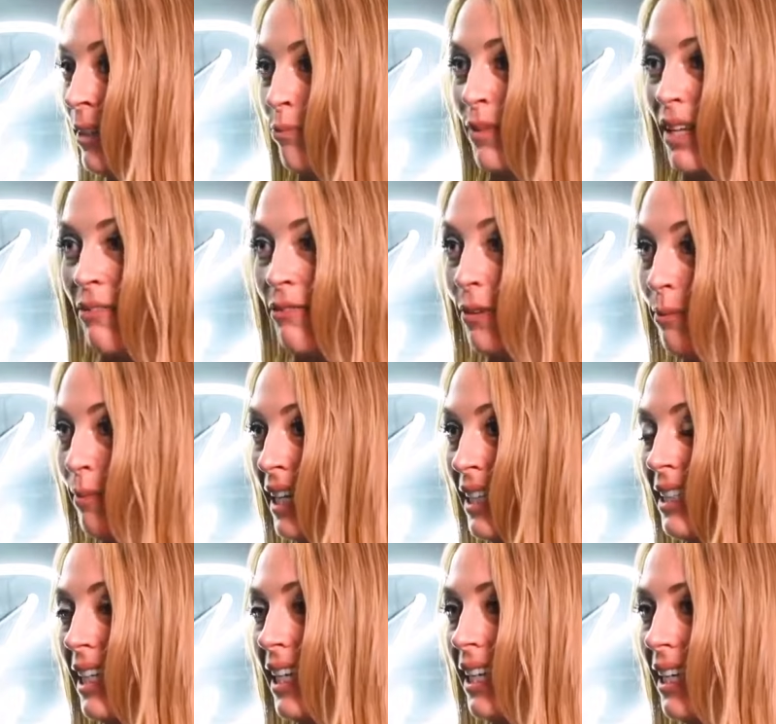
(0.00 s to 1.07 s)

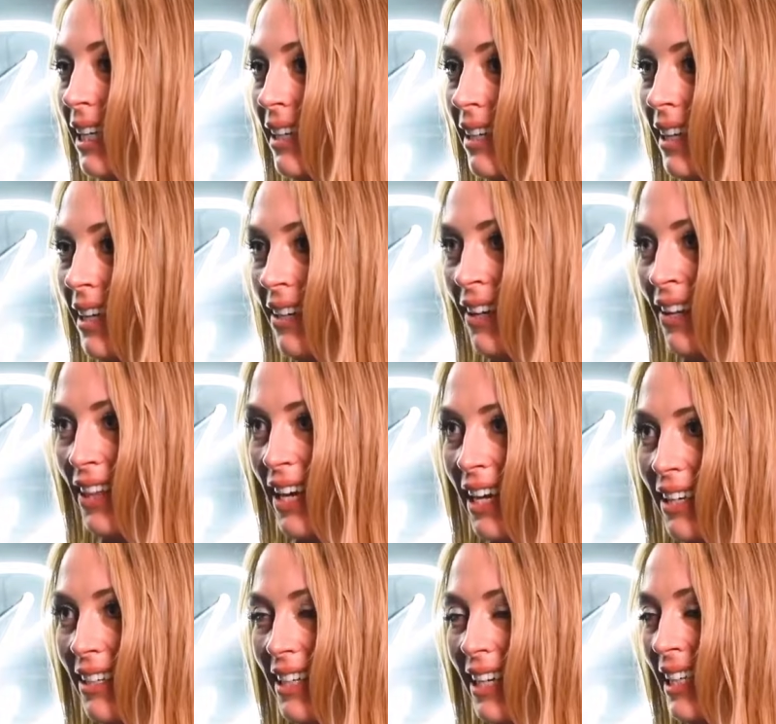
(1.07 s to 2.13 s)
information and all
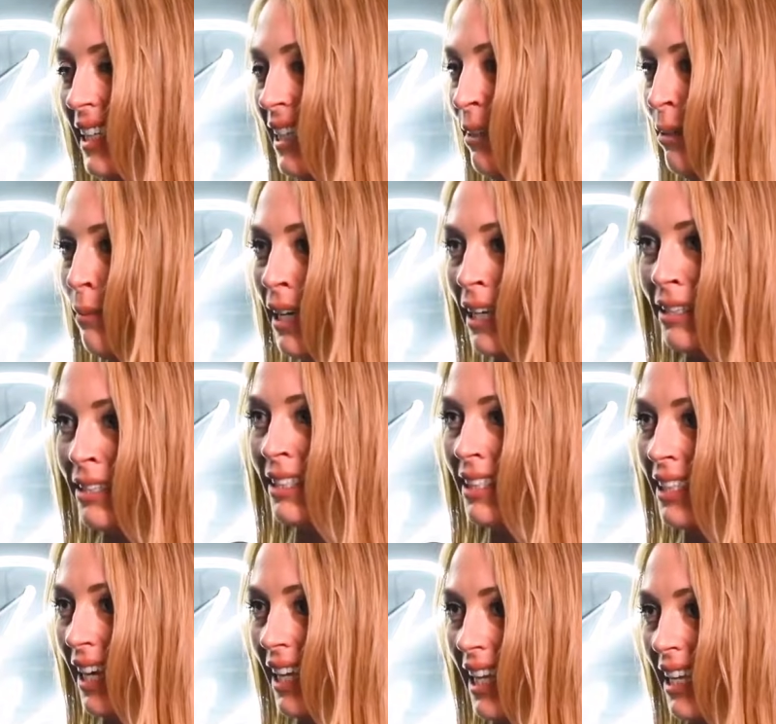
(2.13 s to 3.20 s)
that and emails,
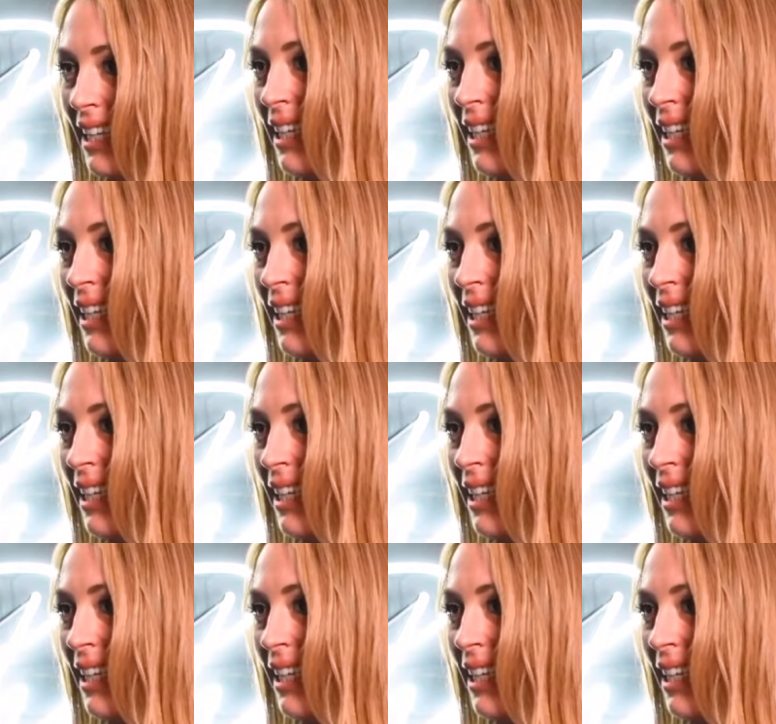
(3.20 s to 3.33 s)
I think